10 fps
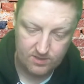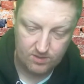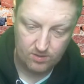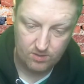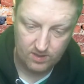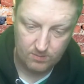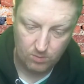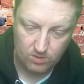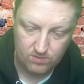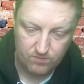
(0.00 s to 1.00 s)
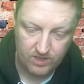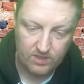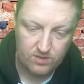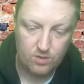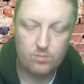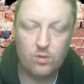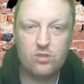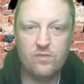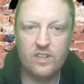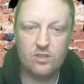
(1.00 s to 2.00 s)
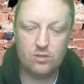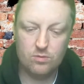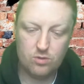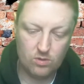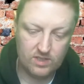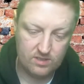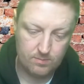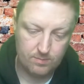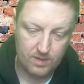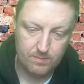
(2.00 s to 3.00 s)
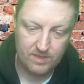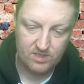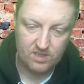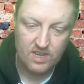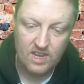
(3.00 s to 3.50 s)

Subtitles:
so it wasn't really too much of an issue, Joelinton being missing.